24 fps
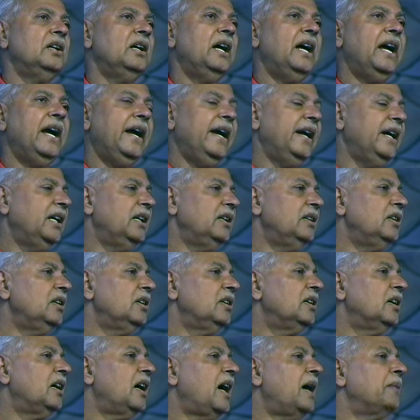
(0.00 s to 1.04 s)
and
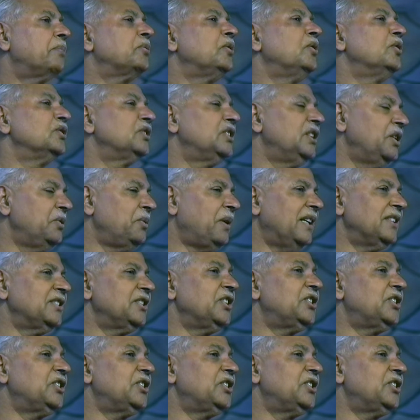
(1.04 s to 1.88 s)
of course he was a